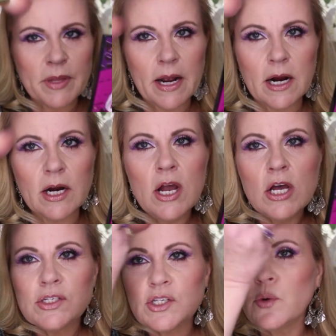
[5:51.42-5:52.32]
there
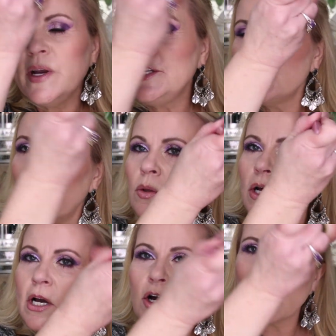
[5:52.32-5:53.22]
so we don't
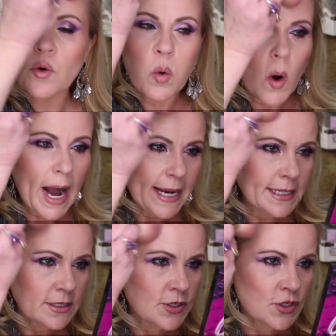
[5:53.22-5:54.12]
look
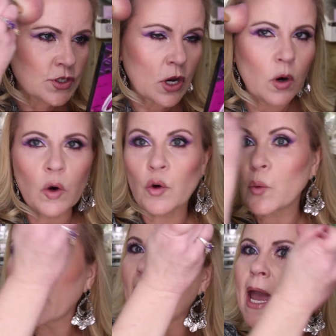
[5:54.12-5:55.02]
quite so
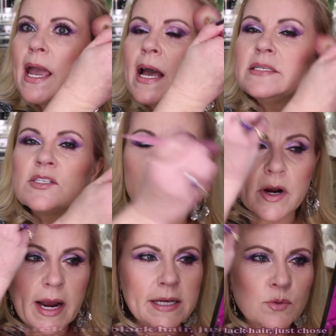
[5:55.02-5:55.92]
gray as
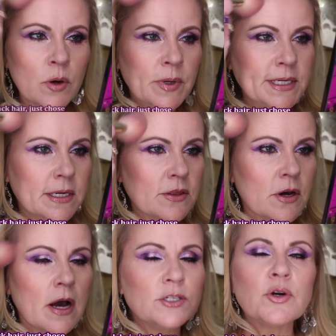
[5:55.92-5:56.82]
far as what we did at the
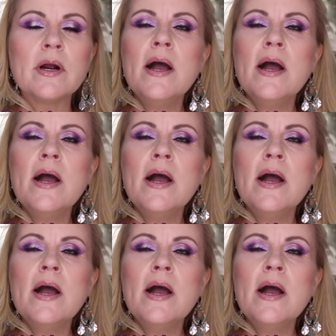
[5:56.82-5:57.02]
contour.